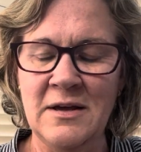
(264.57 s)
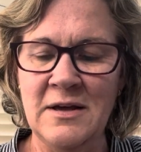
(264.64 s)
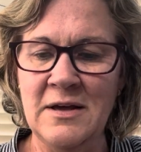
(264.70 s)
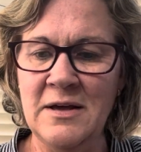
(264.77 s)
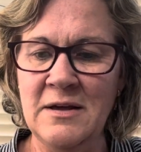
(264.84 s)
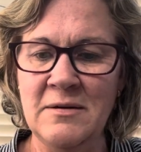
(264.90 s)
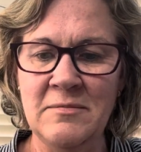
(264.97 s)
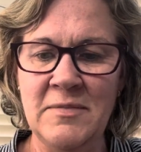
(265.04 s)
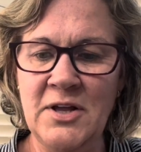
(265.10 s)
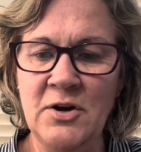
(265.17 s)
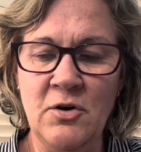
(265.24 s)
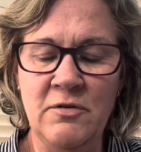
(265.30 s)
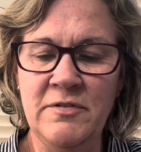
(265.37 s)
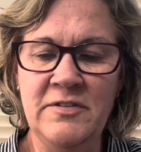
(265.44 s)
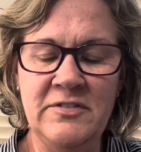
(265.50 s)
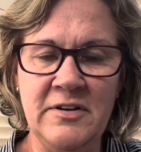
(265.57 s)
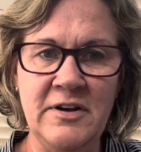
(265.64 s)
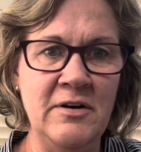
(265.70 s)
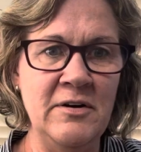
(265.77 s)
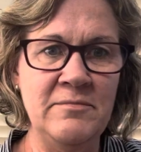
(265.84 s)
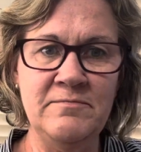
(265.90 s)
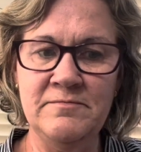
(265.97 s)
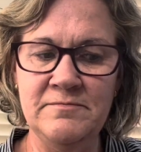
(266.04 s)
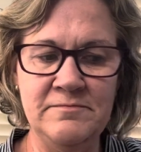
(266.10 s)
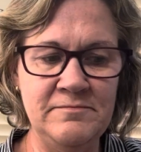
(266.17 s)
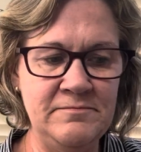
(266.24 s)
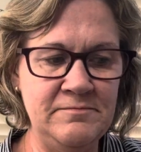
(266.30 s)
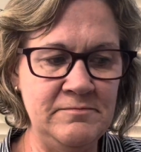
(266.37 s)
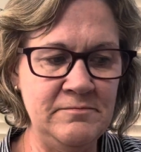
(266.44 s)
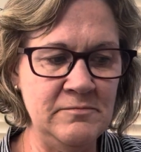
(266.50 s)
And obviously
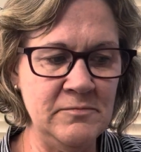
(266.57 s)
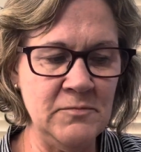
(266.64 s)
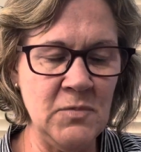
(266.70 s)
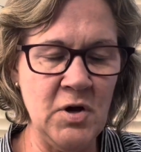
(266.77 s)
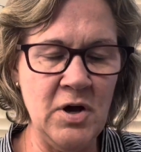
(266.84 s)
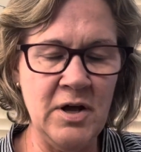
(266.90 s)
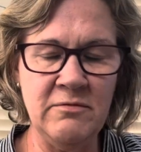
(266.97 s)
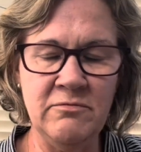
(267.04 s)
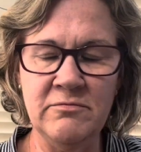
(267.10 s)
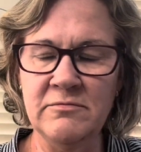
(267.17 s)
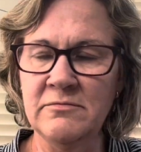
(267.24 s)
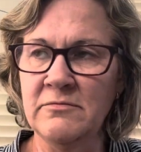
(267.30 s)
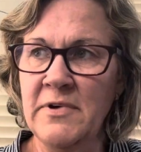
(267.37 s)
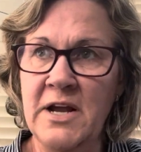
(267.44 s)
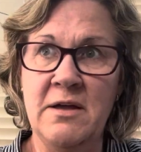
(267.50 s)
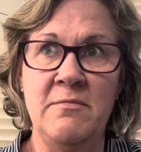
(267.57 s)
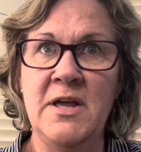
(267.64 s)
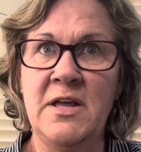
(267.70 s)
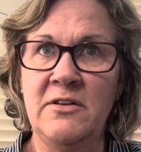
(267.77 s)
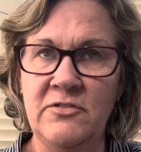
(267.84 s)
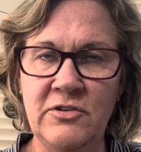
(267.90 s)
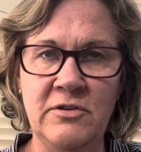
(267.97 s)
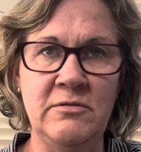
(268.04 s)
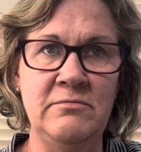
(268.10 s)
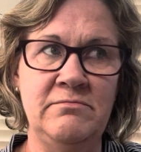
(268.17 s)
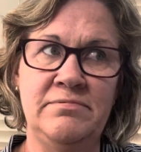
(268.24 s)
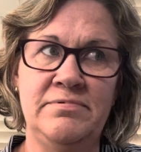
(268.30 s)
I recommend you